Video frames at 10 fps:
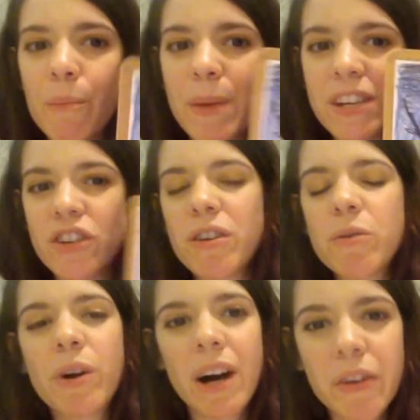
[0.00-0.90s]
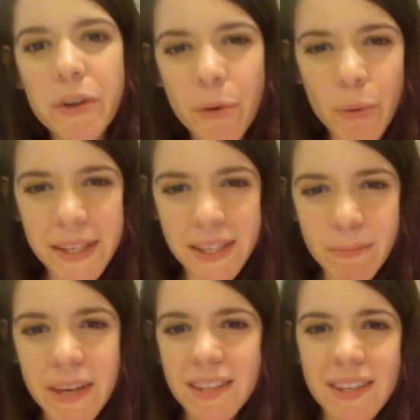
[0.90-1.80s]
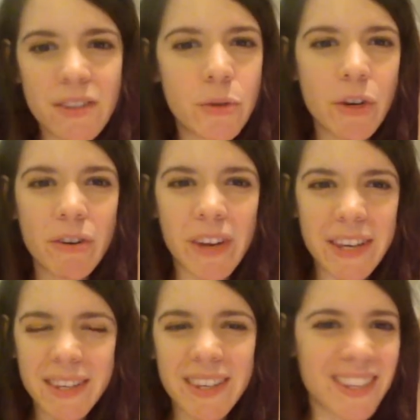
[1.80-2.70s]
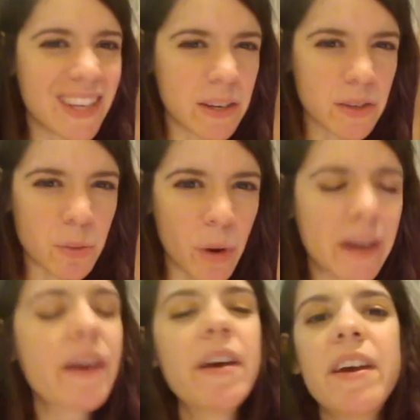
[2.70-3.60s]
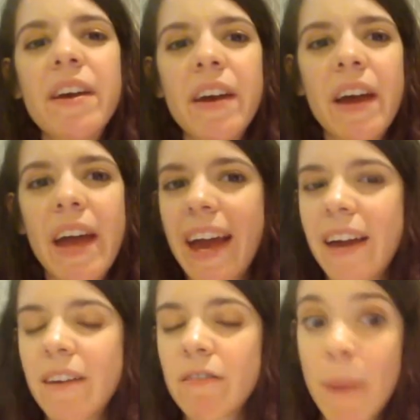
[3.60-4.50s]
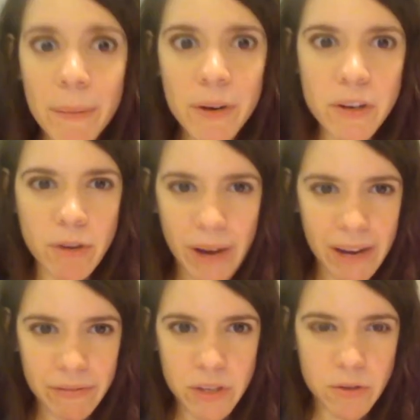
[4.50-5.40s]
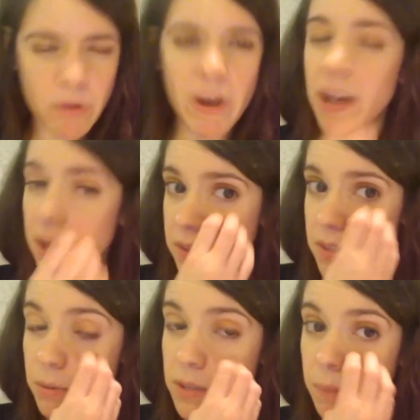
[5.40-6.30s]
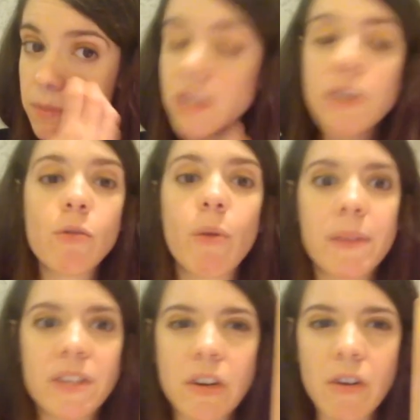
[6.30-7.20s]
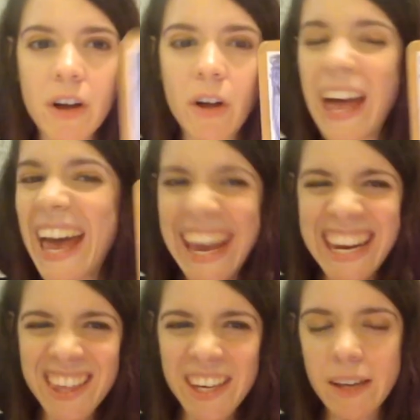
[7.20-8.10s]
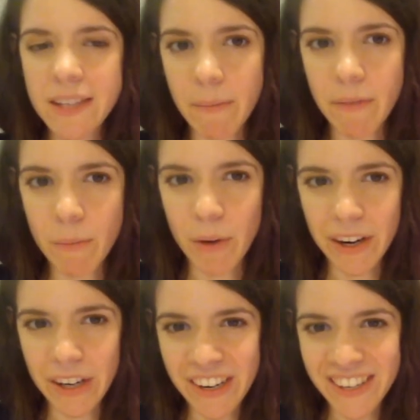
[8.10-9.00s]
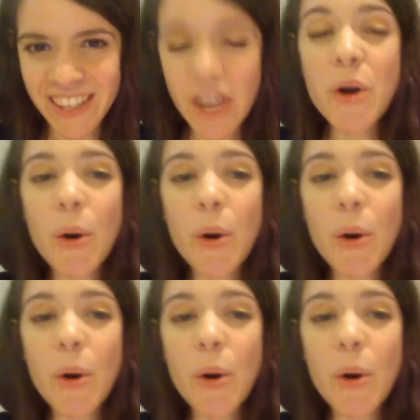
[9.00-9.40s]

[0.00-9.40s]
Make sure you cover your white spaces, do your nicest, neatest work, and remember, you don't have to use crayons, so it's up to you what material, anything except for markers.